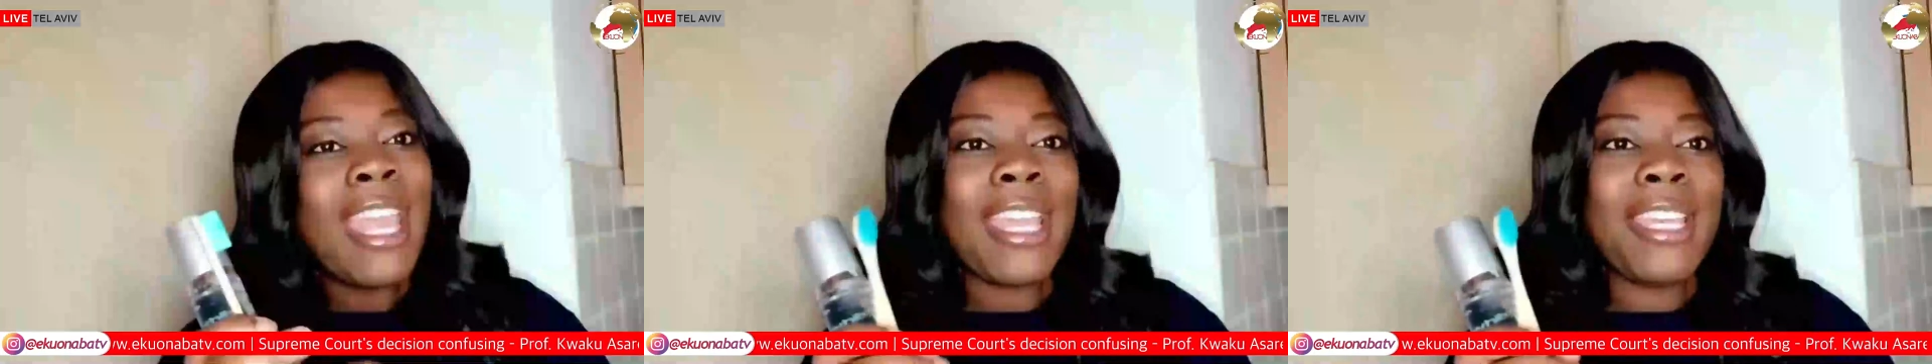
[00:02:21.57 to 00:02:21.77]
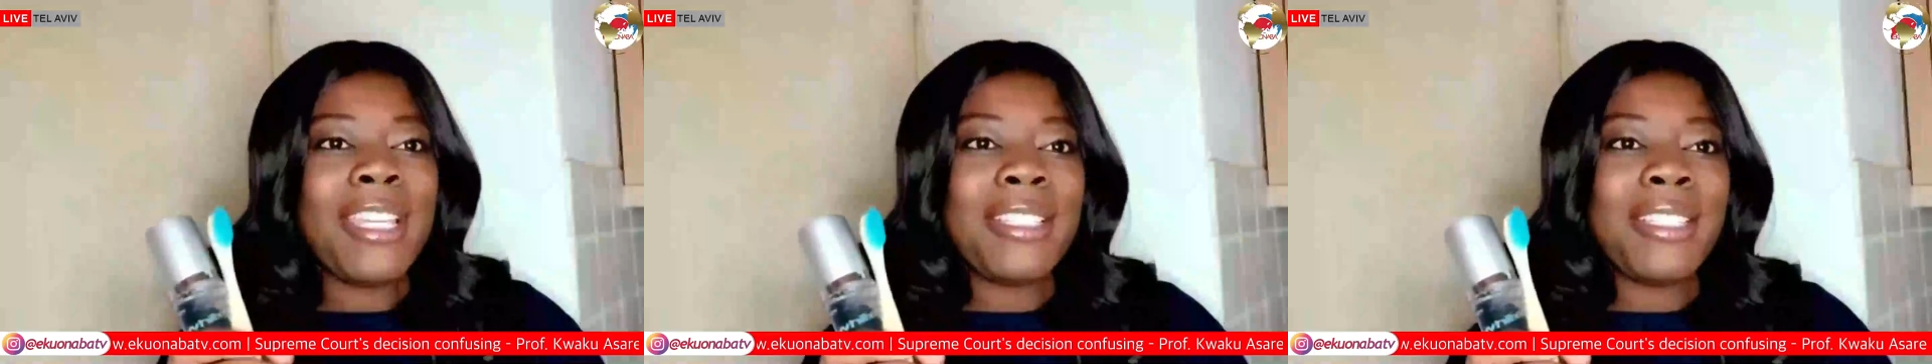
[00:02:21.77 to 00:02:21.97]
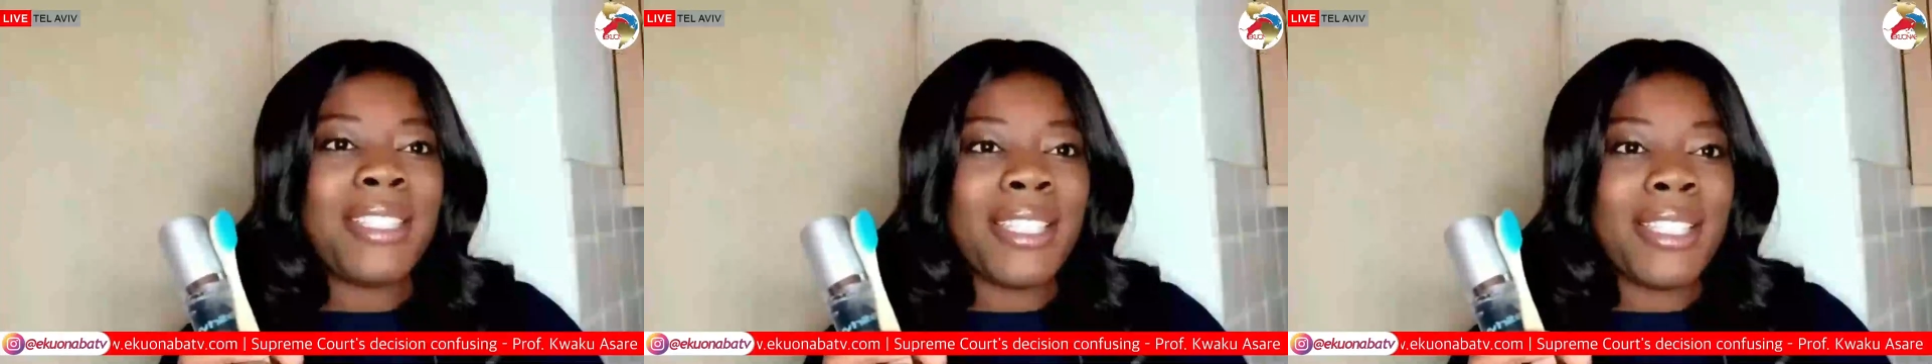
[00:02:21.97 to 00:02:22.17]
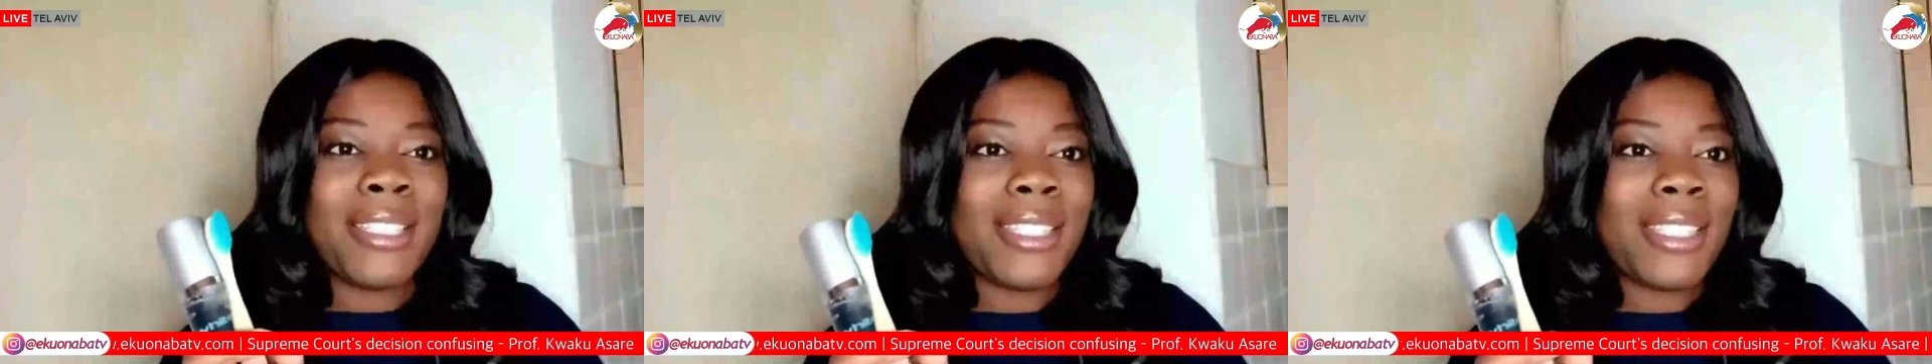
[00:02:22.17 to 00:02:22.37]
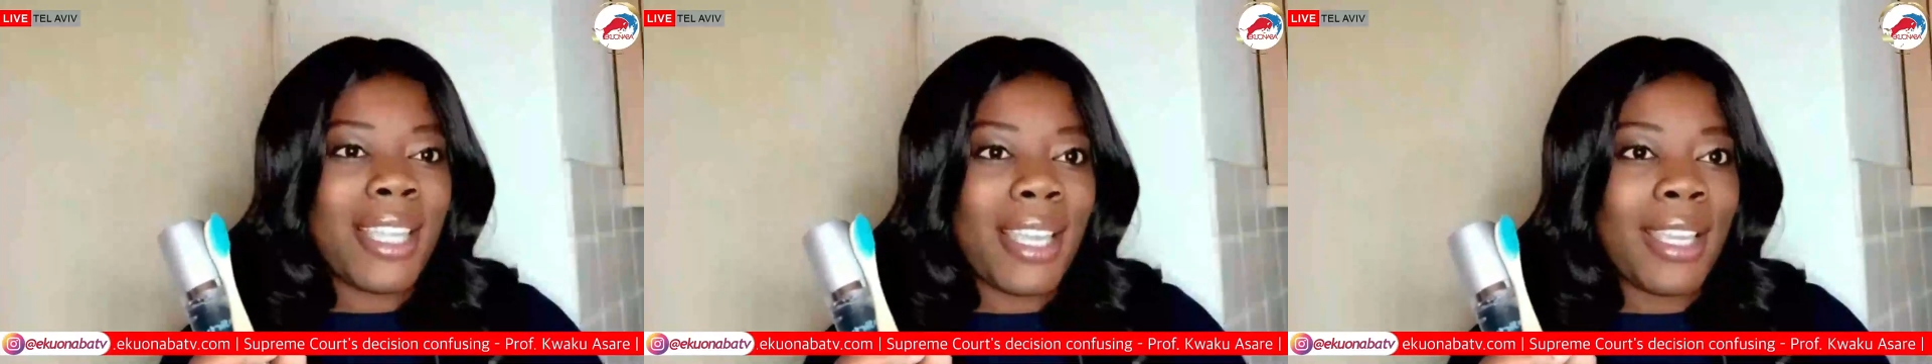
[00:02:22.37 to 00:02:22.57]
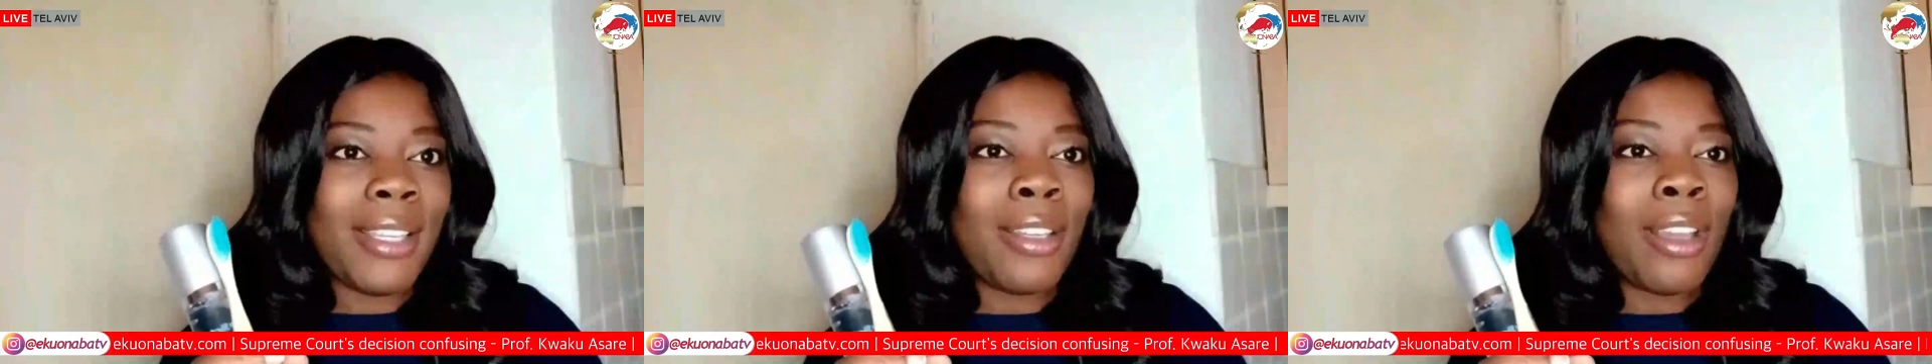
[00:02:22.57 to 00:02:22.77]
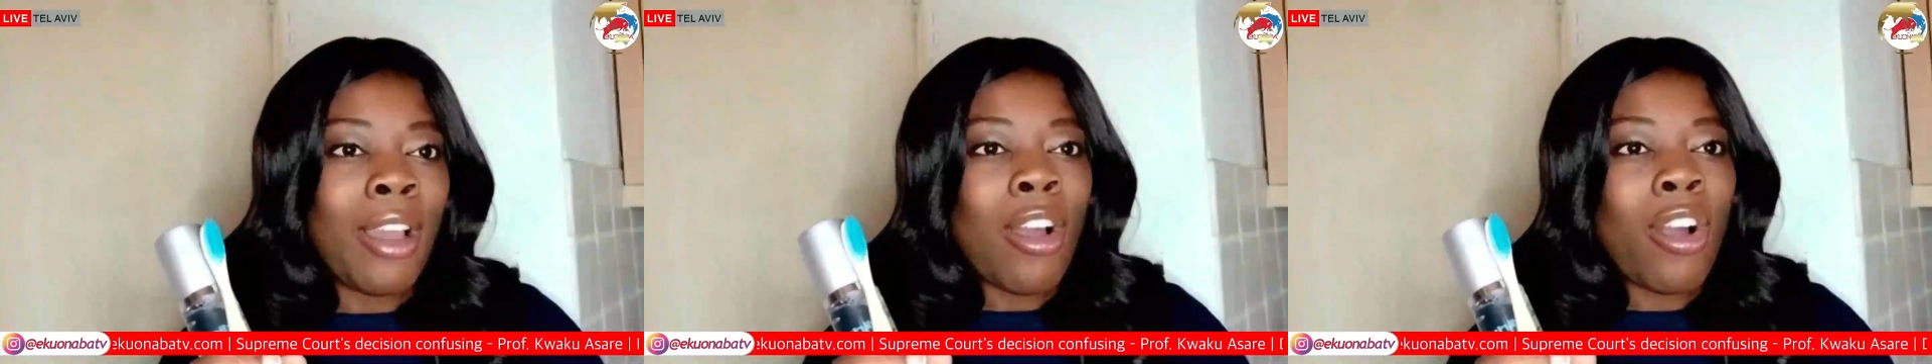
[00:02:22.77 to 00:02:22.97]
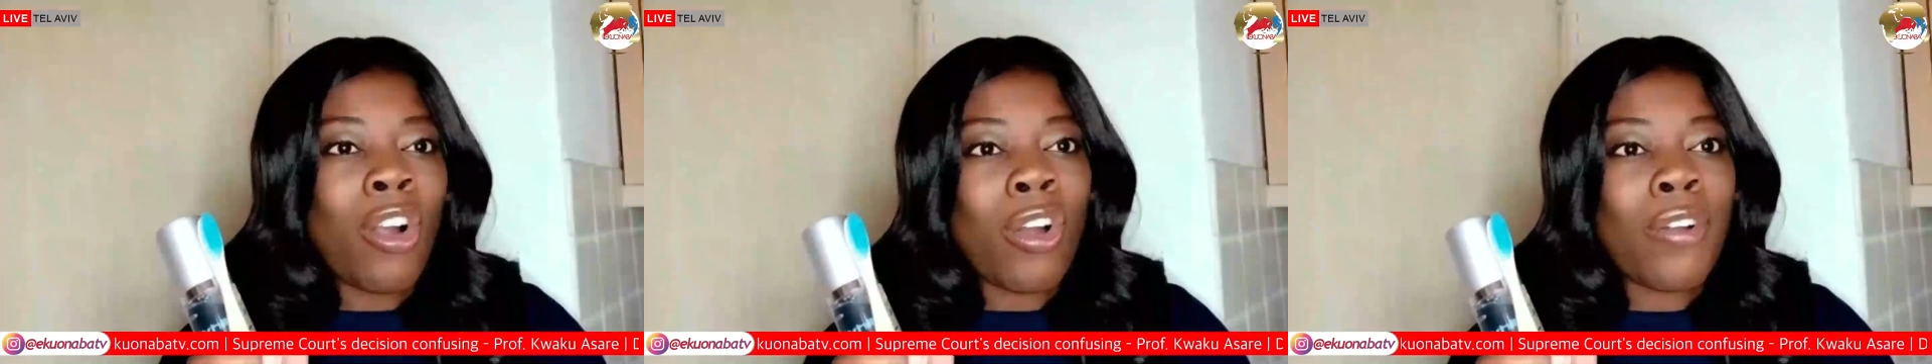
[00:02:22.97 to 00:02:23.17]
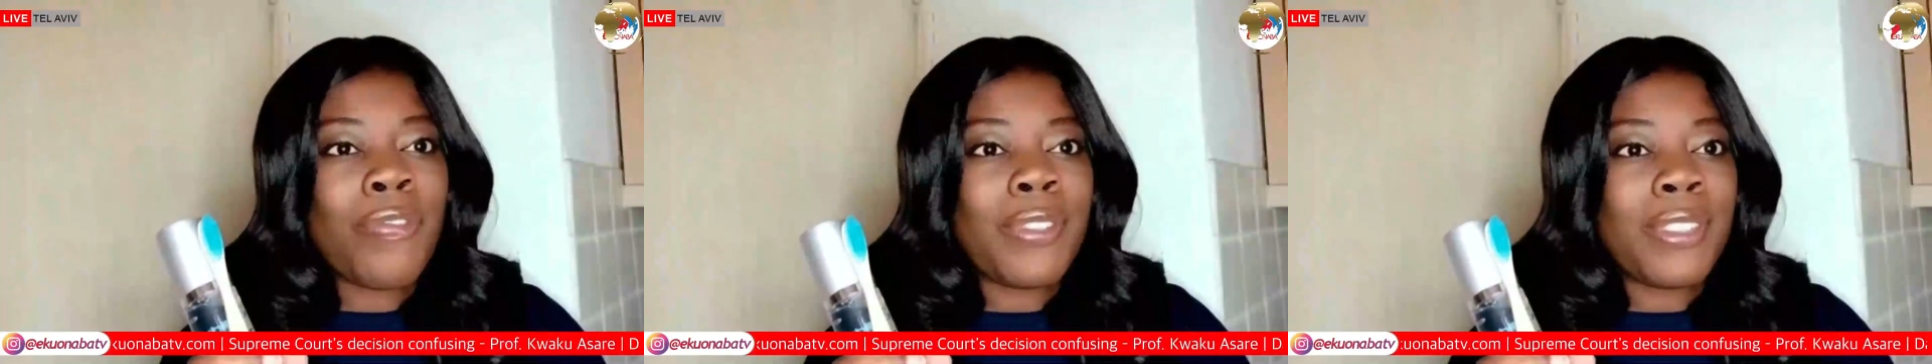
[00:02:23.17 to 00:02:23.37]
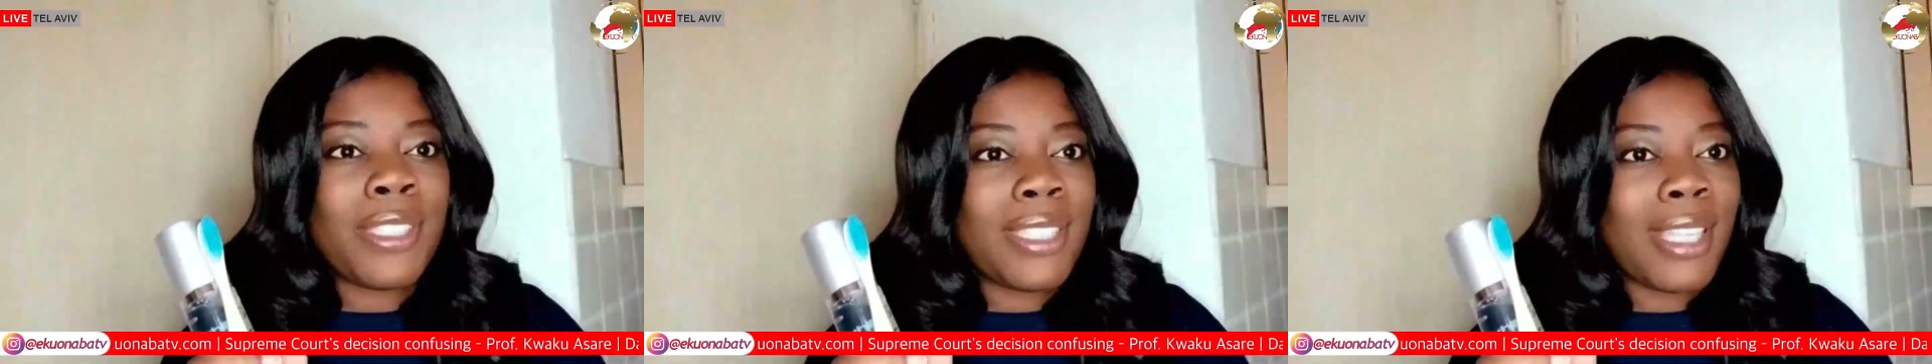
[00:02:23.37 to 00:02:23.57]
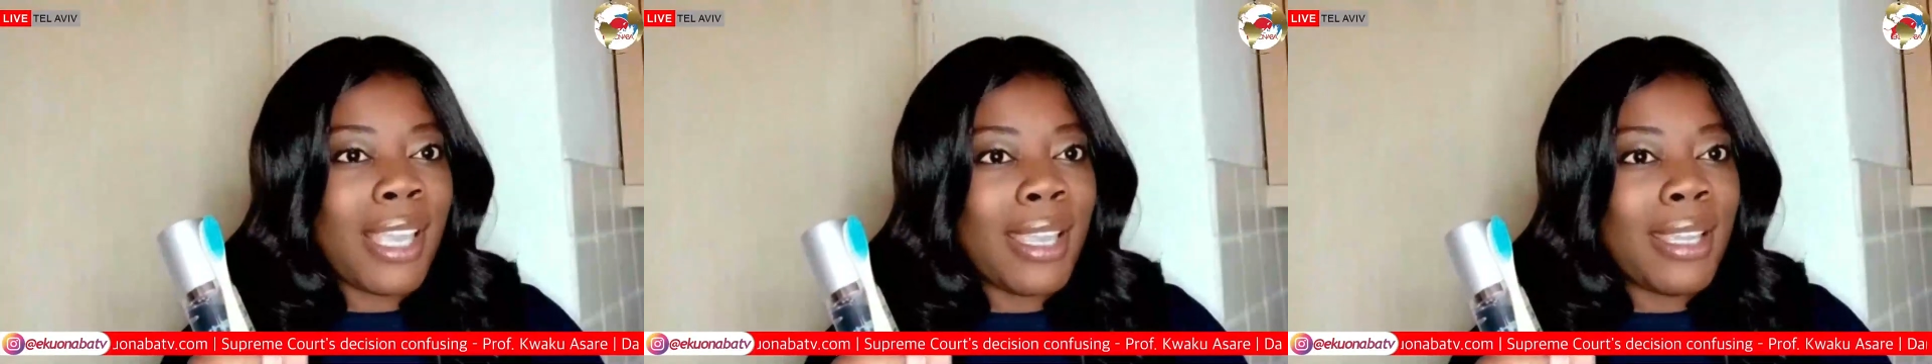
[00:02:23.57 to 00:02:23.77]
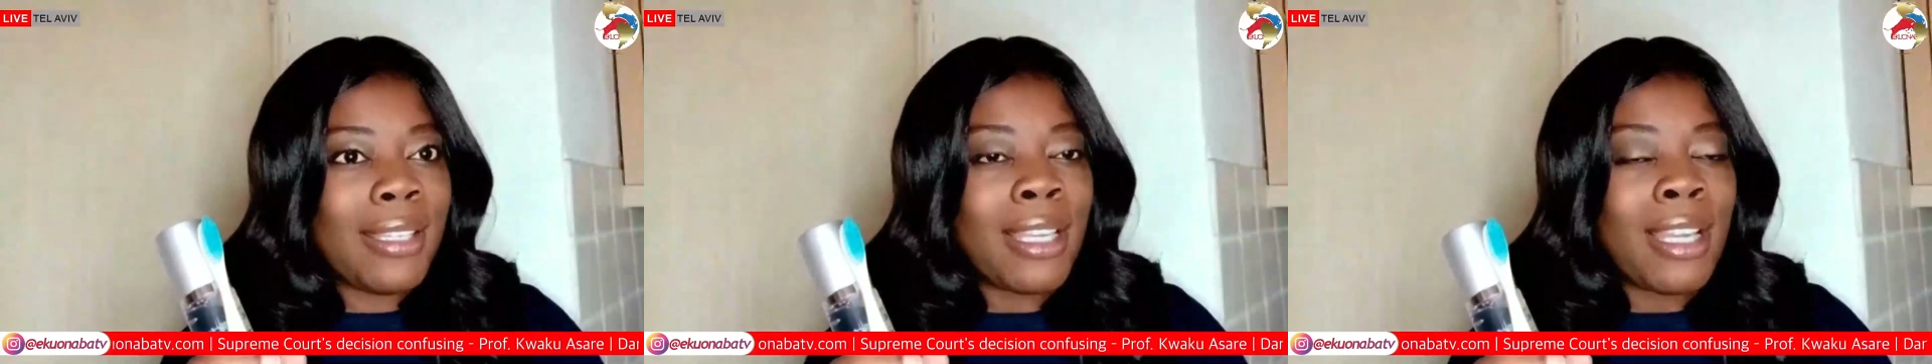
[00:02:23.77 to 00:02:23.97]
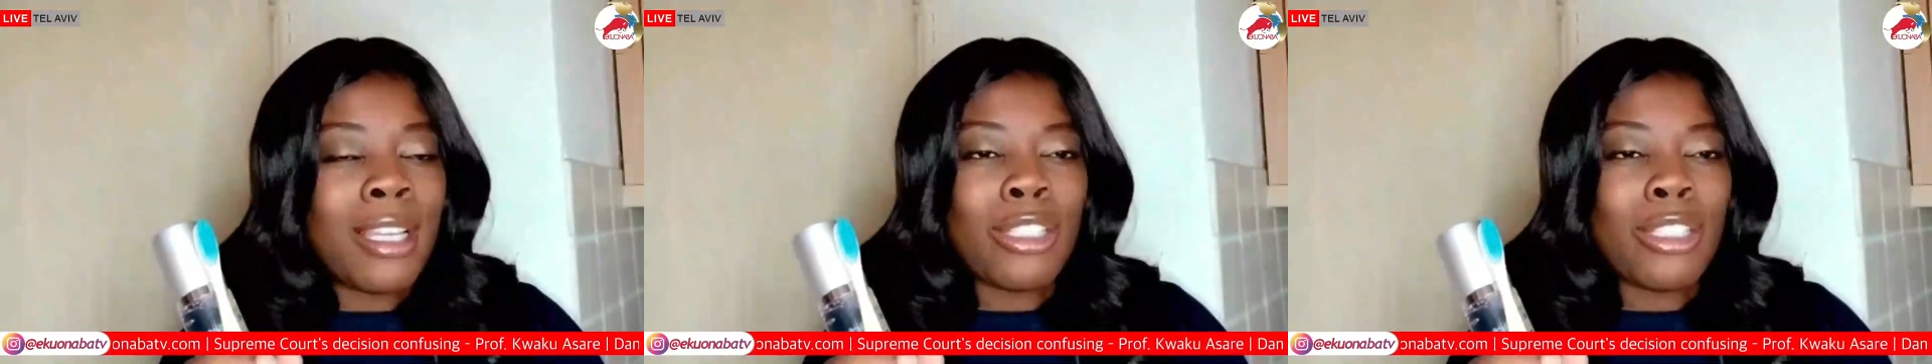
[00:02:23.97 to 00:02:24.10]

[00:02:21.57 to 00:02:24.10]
Any tea stain. Coffee stain,